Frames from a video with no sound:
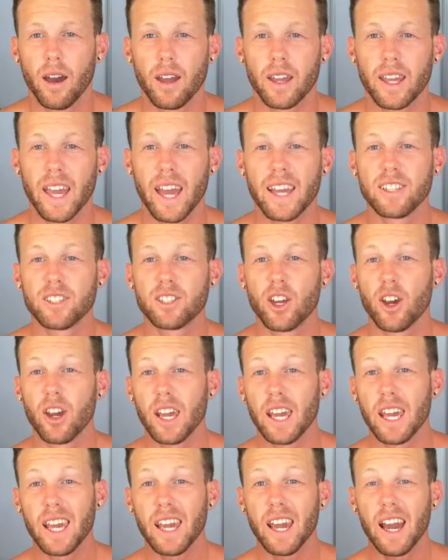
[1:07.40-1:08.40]
Okay, so
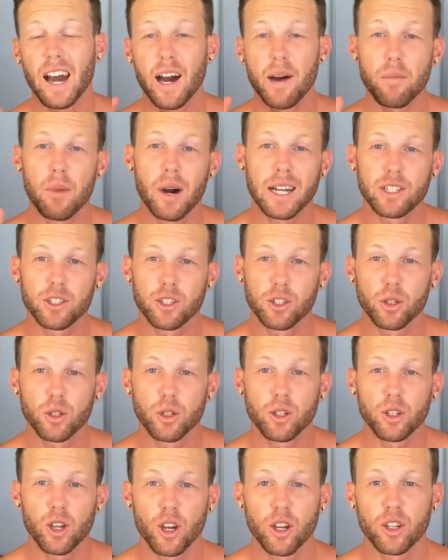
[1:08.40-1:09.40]
here are my
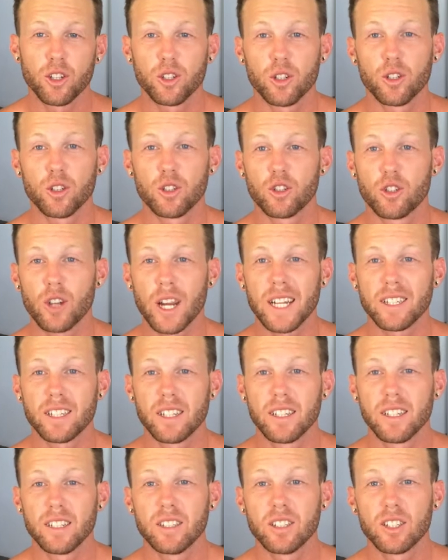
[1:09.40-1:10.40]
two go-to
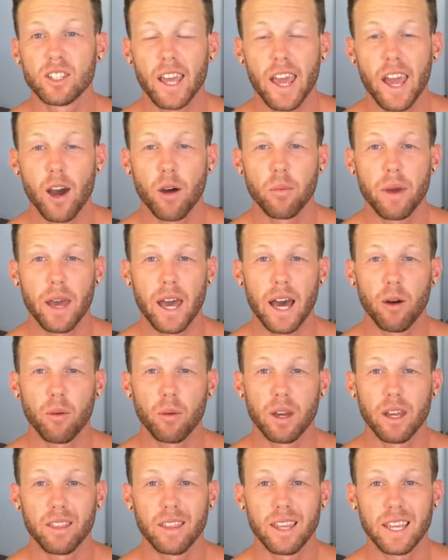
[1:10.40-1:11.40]
stretches to help
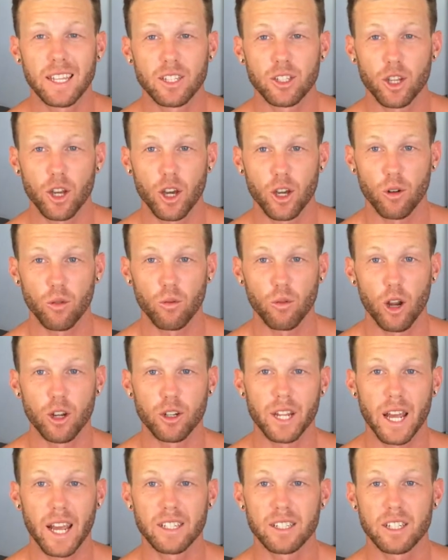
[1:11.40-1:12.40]
out with internal
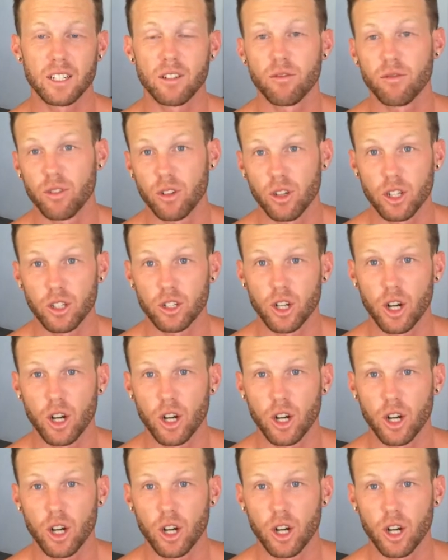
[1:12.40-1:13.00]
rotation for your